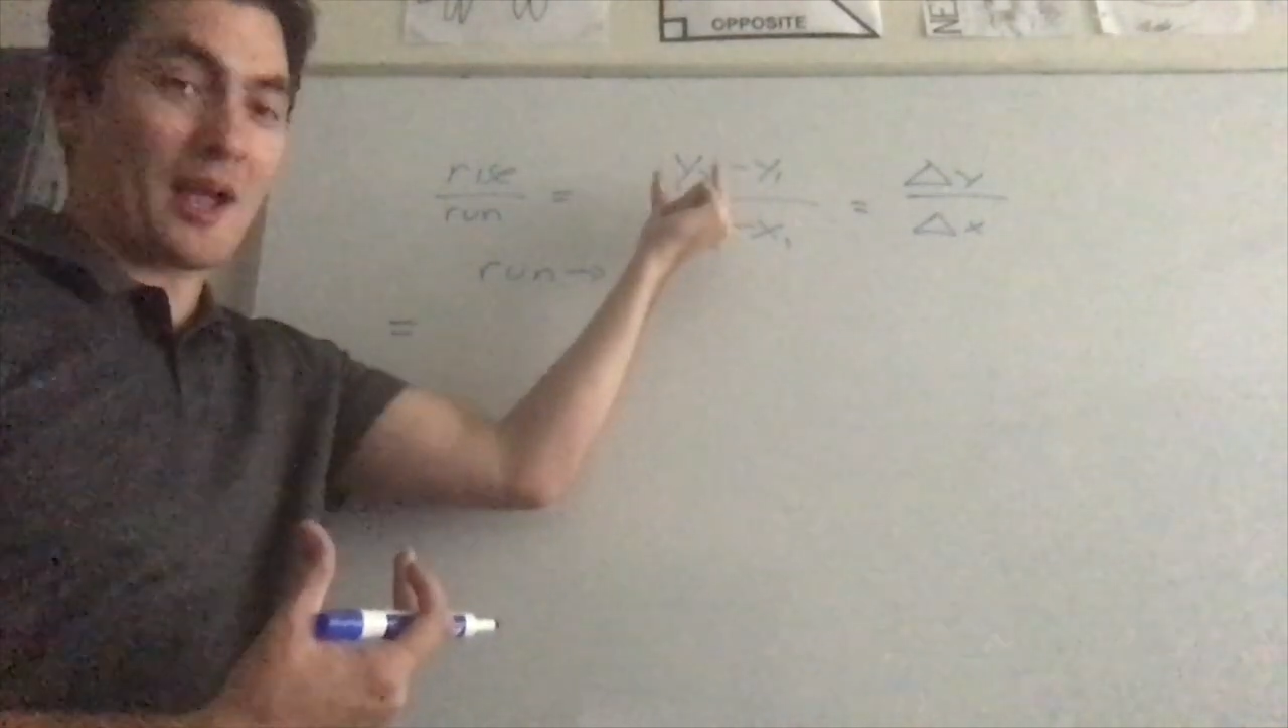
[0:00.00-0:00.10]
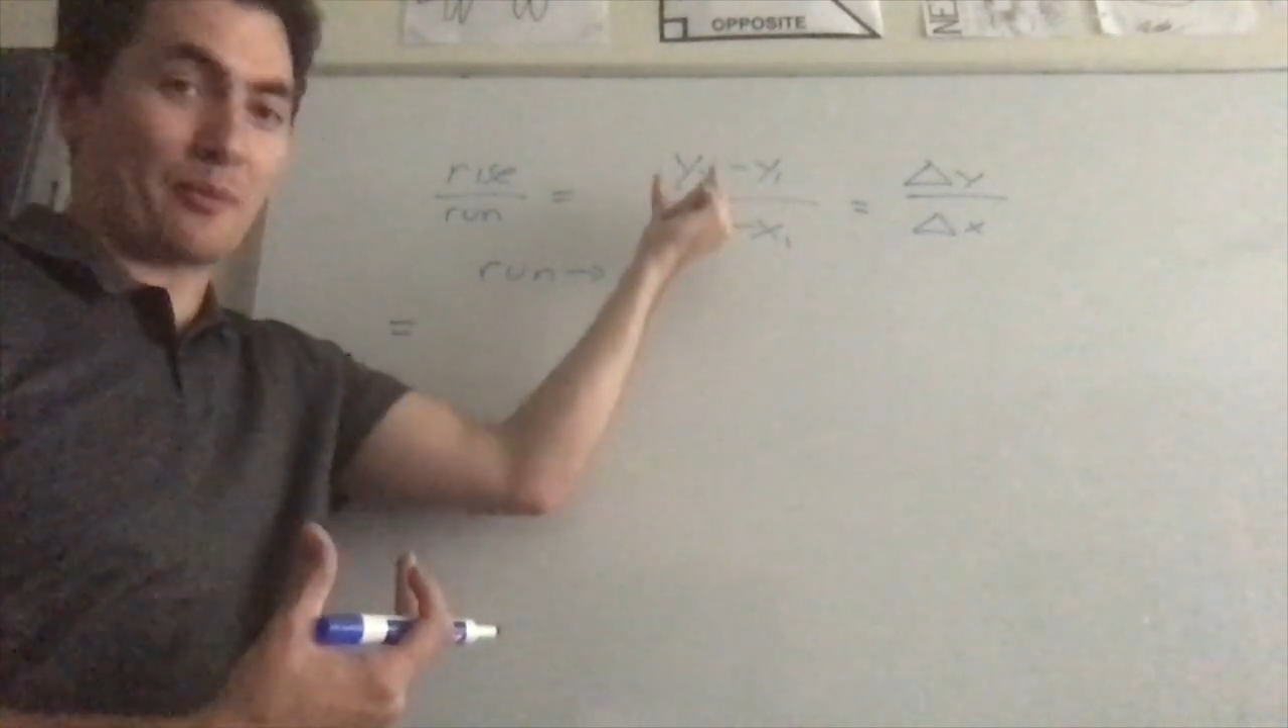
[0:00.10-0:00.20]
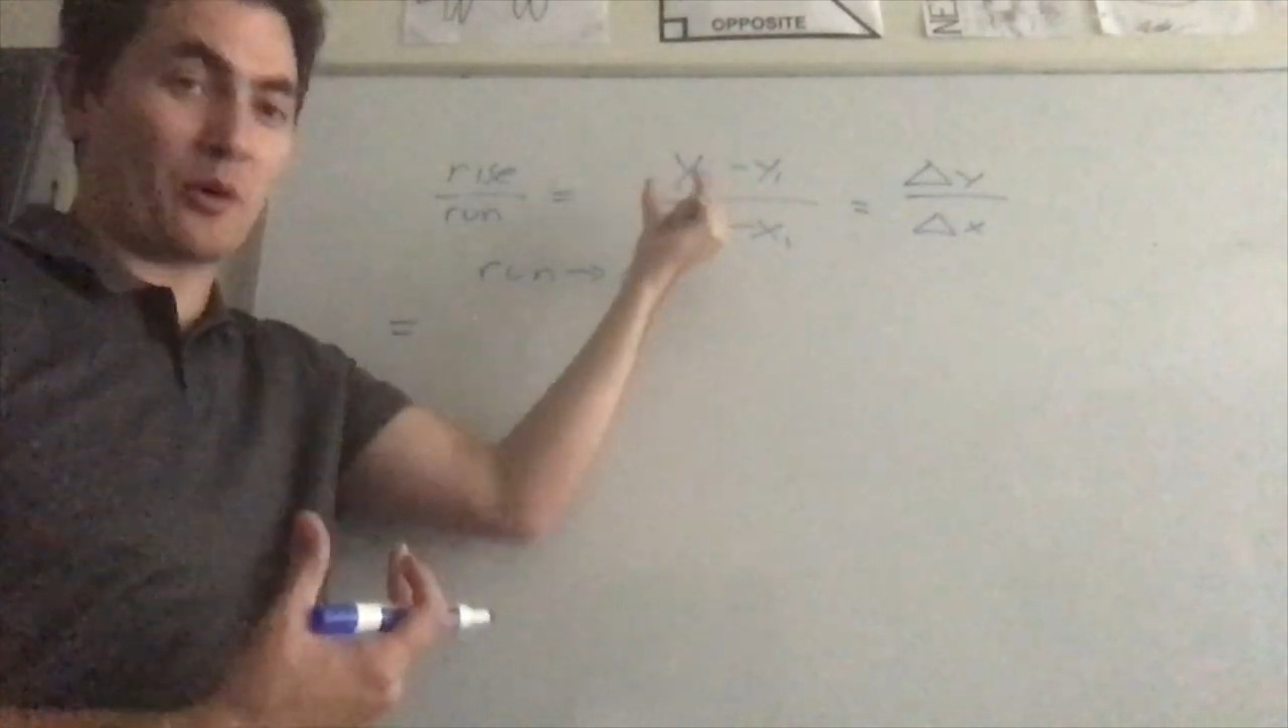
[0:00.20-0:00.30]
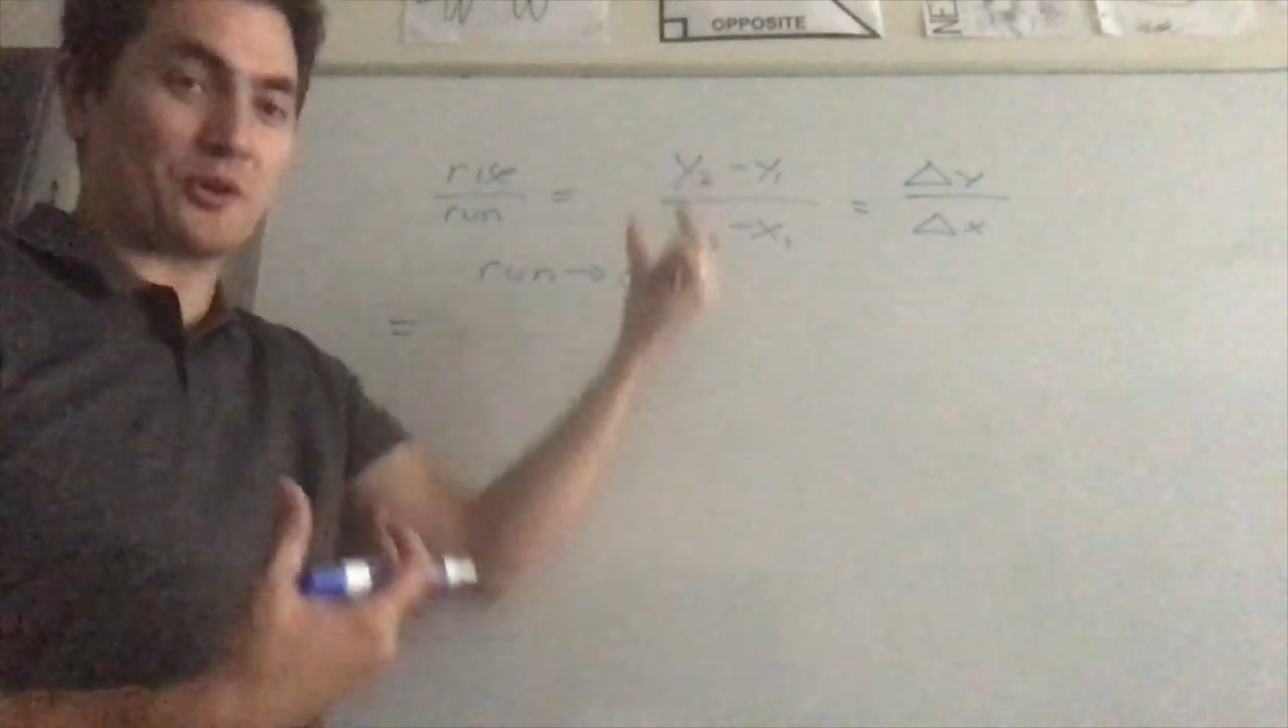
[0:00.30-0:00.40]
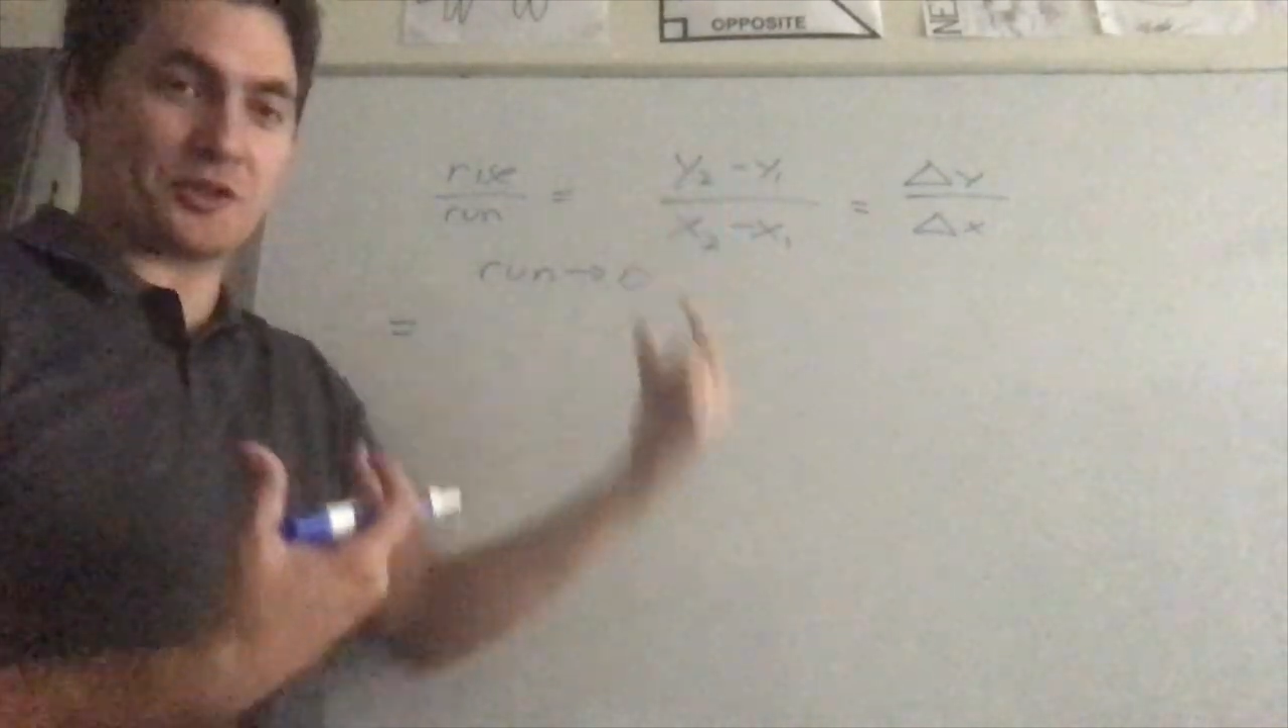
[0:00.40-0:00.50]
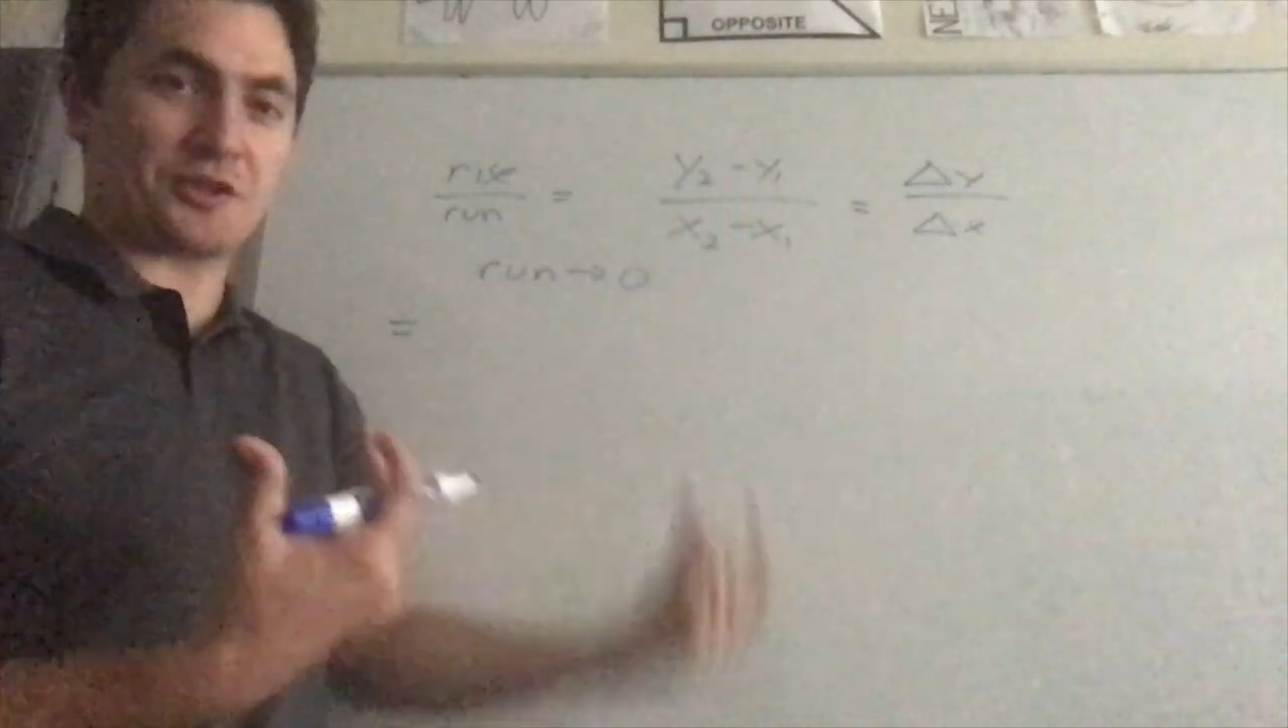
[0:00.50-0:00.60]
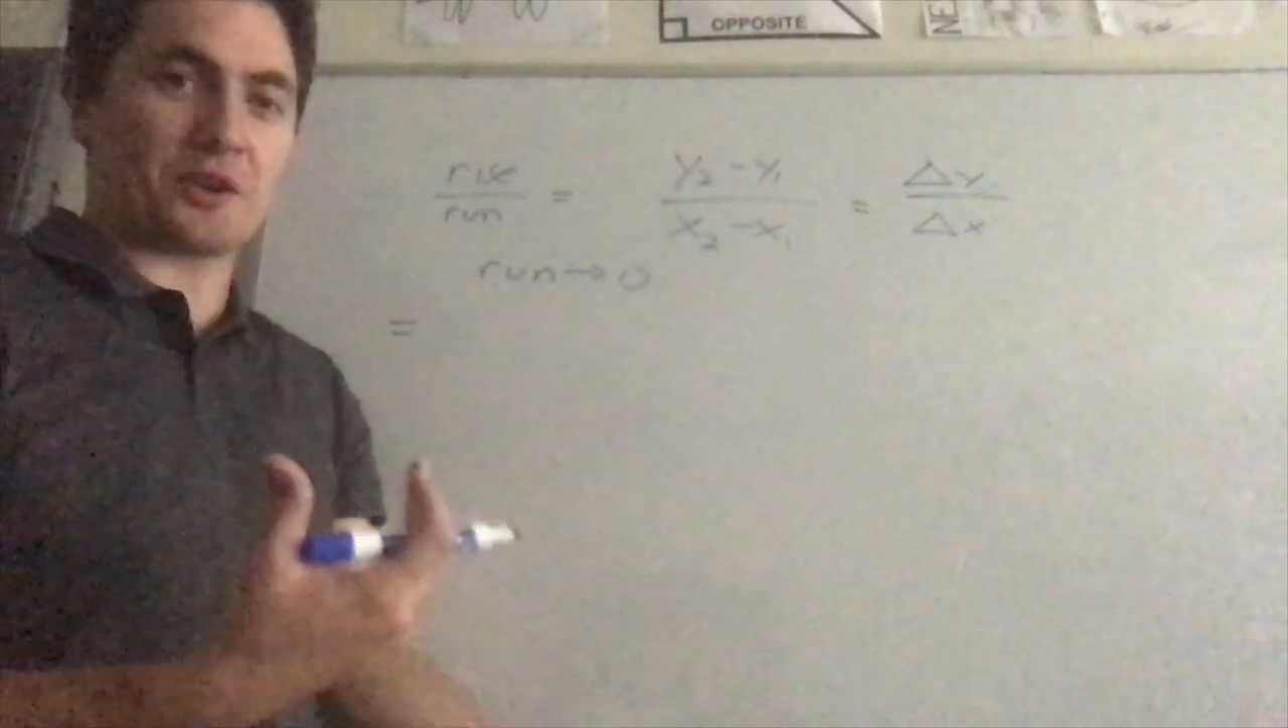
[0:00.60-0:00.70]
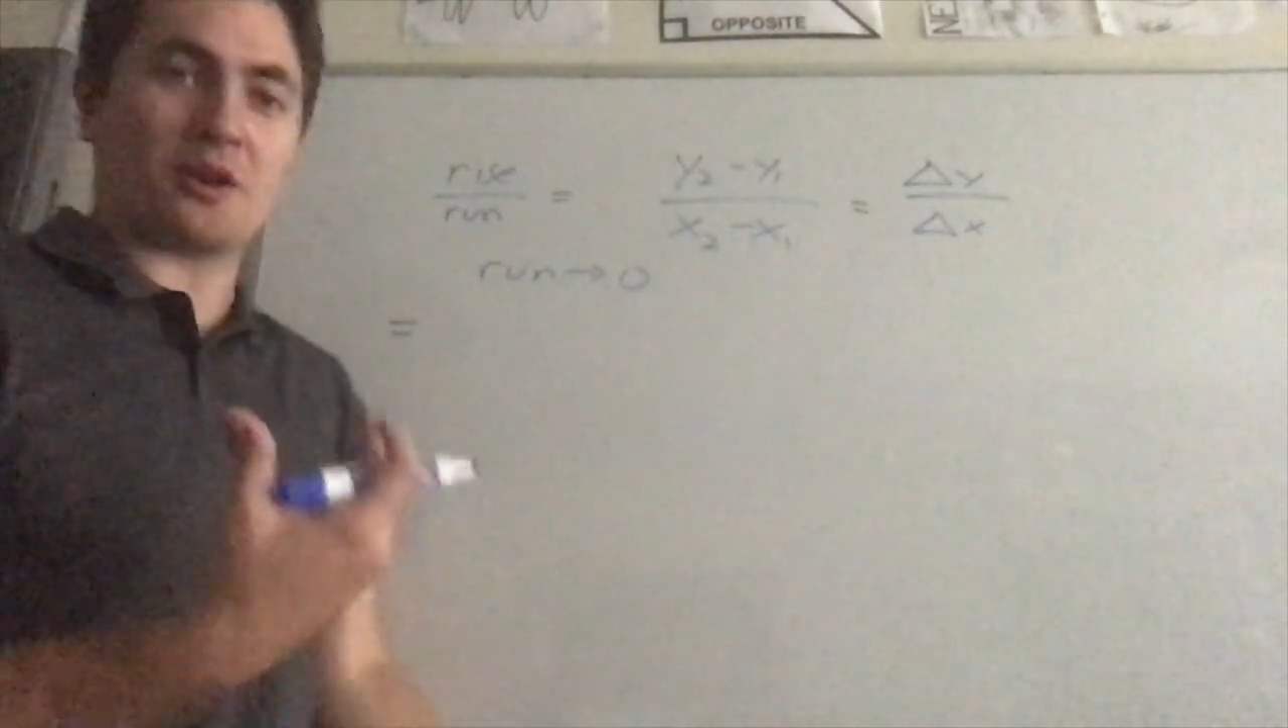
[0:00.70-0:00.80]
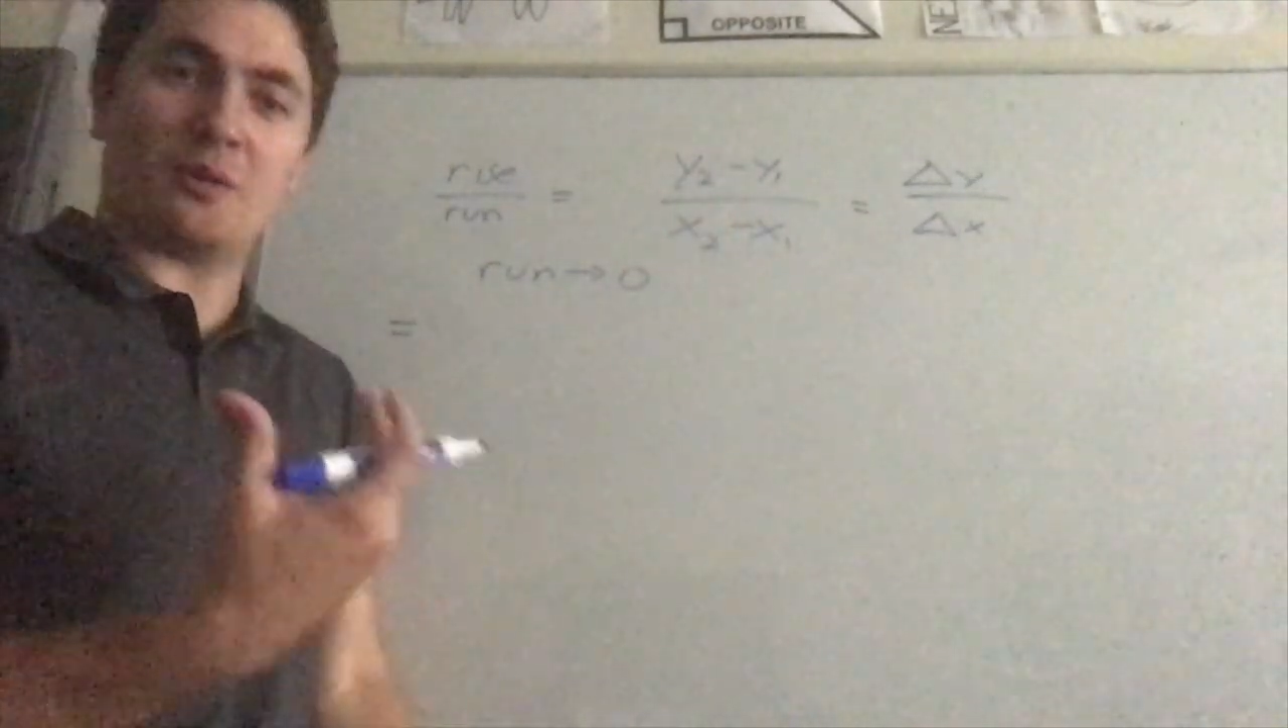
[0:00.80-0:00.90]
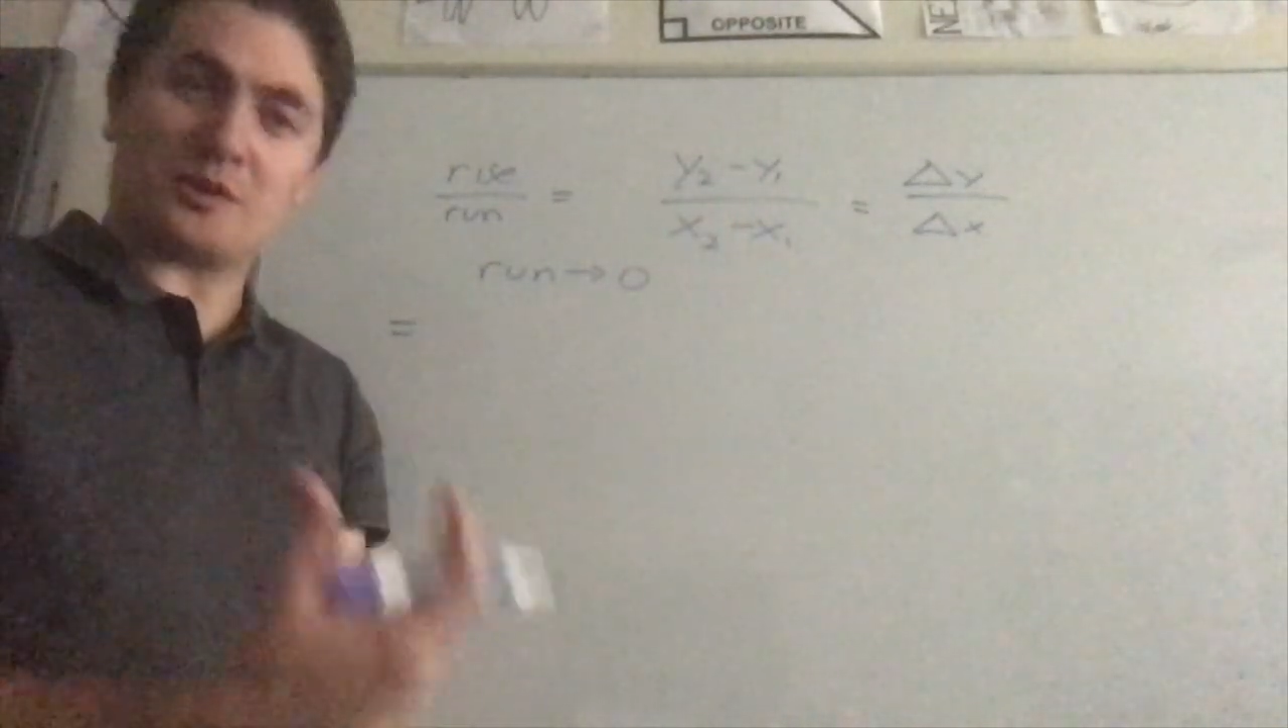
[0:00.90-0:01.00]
approaches zero